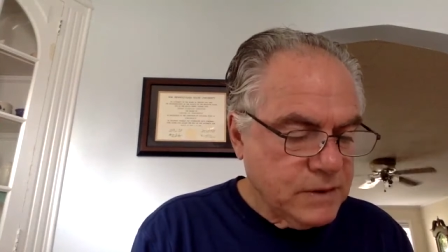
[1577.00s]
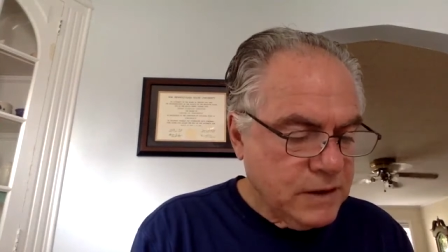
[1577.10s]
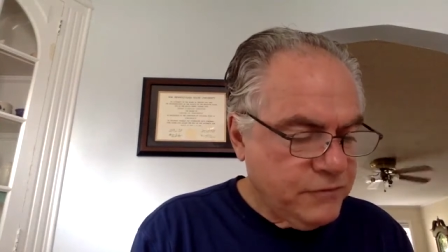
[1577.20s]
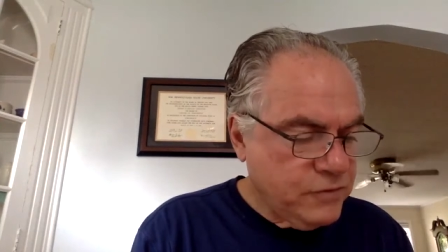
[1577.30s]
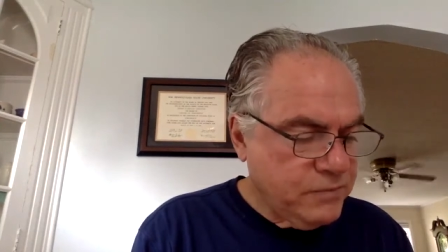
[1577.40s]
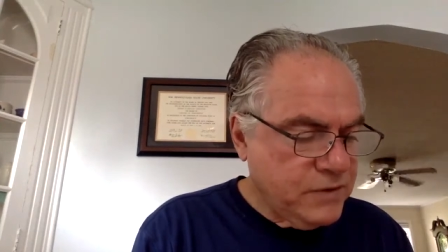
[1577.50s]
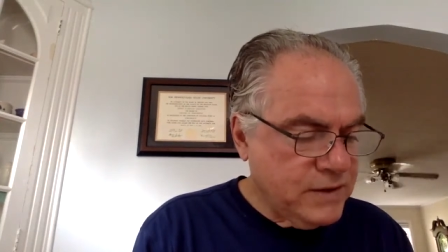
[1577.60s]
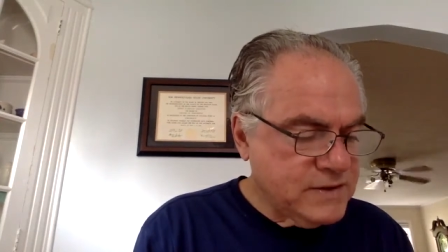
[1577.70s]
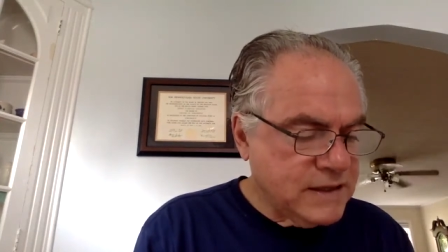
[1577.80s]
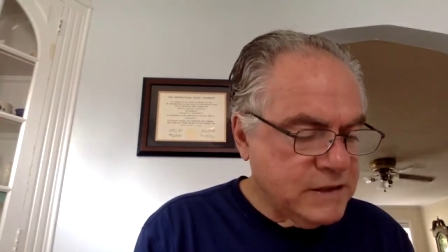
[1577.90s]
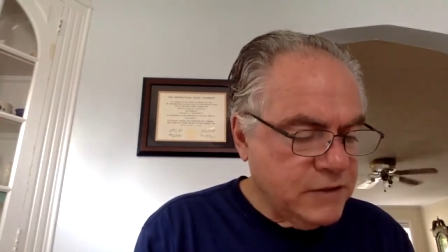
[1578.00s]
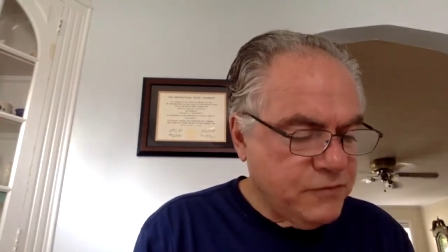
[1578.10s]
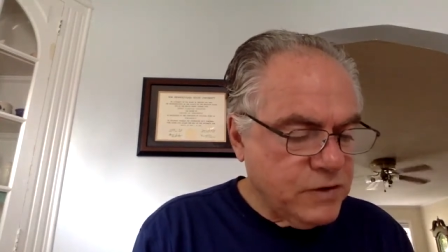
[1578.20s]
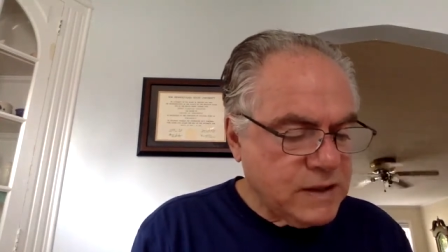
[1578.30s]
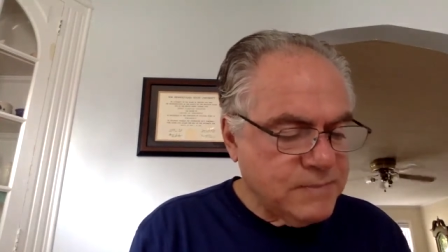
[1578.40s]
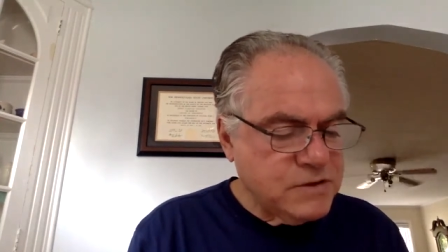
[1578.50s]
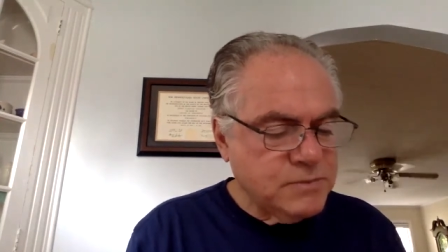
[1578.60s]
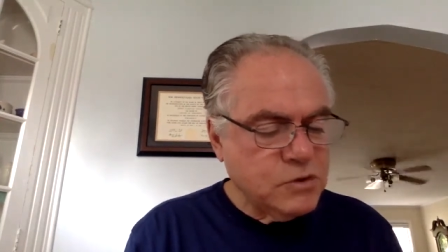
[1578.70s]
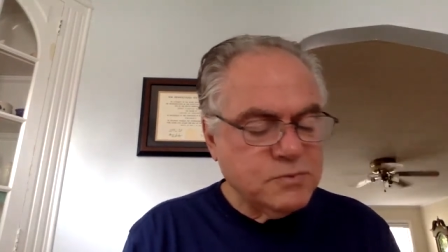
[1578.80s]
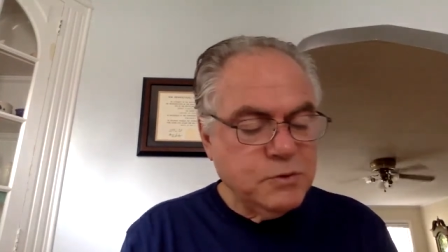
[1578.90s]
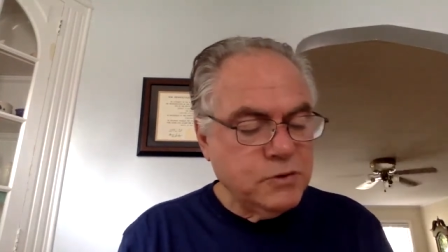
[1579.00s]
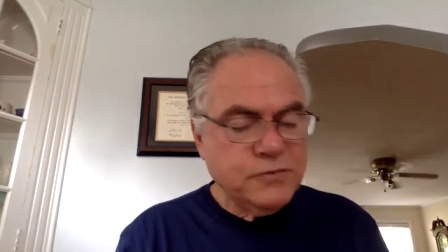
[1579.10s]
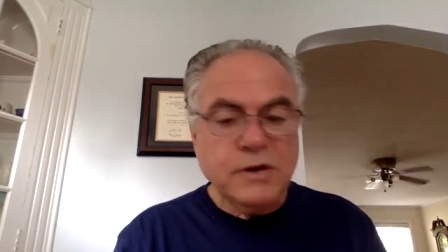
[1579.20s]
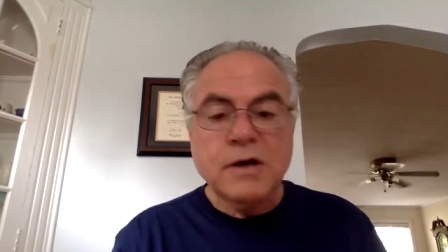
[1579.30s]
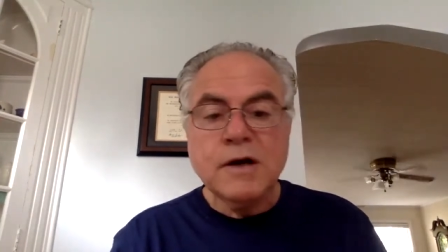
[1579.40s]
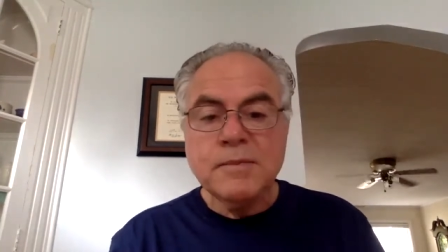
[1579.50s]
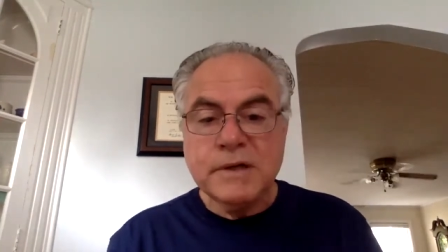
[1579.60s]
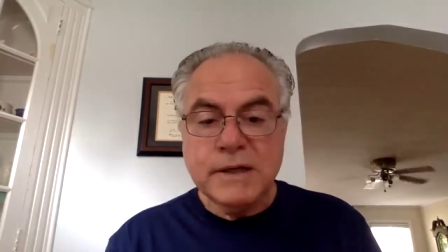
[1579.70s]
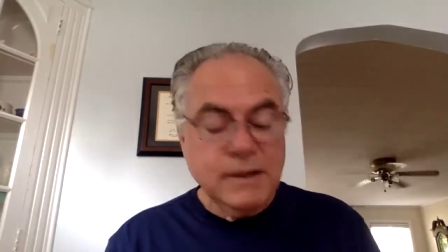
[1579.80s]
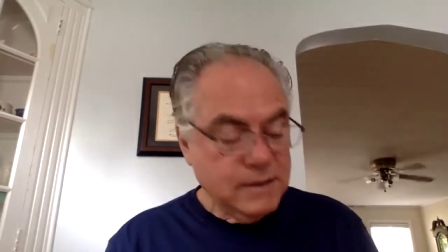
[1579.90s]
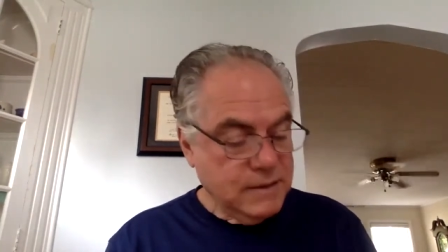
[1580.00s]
And from things that differ comes the most beautiful harmony.